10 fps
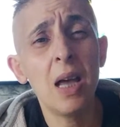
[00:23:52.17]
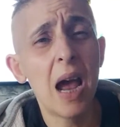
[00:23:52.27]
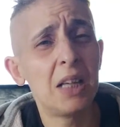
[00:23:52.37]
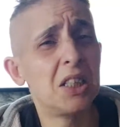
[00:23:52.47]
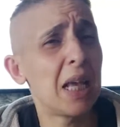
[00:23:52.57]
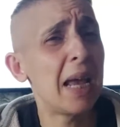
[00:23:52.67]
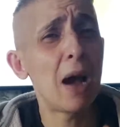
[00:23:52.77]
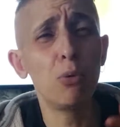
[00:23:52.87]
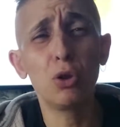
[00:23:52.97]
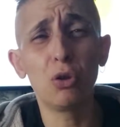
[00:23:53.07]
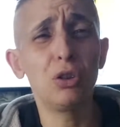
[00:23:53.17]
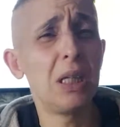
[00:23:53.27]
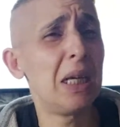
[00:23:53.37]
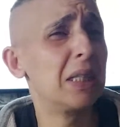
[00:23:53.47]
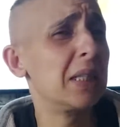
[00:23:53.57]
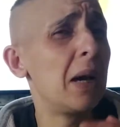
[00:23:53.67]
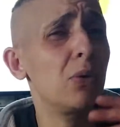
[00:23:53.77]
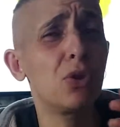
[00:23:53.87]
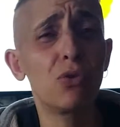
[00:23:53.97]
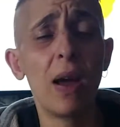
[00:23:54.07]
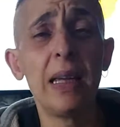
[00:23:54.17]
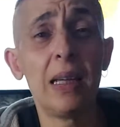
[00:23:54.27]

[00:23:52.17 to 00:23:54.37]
and say how good it is and how great it